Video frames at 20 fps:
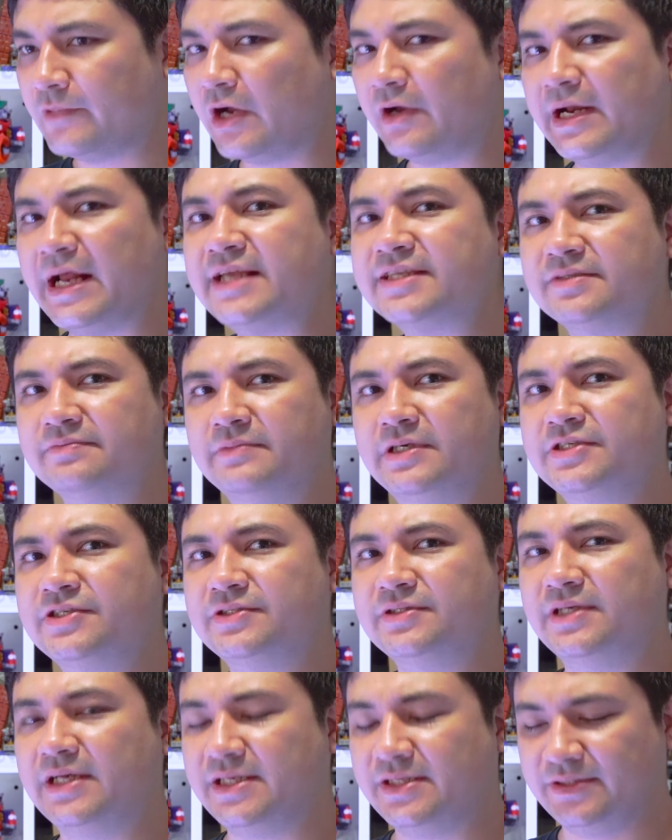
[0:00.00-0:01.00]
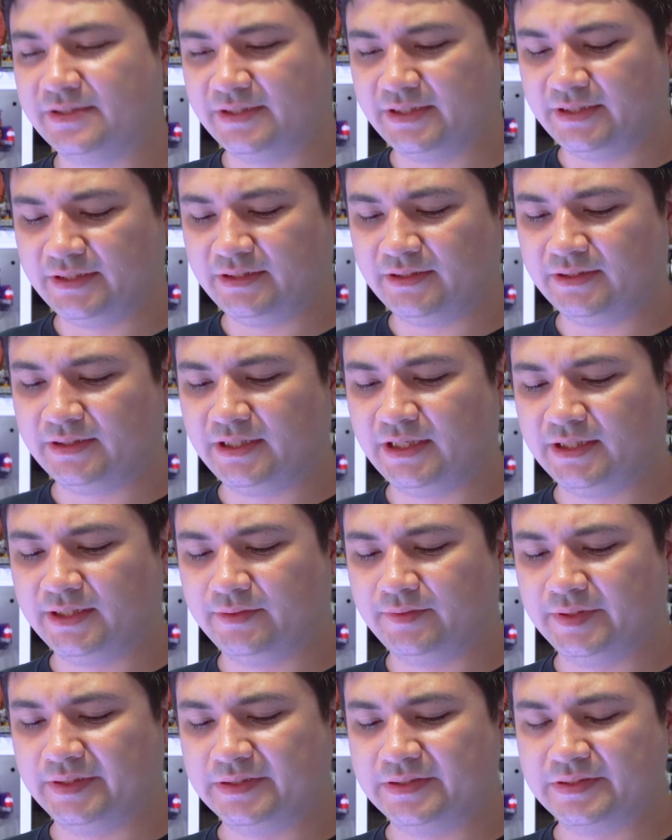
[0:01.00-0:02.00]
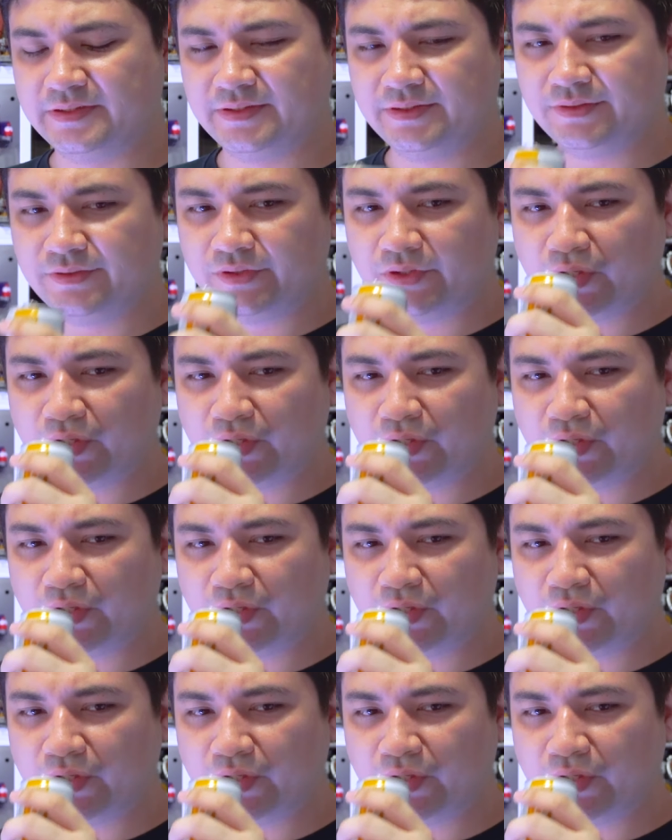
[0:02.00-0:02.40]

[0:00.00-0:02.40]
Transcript: Oh, that's much nicer than the other ones.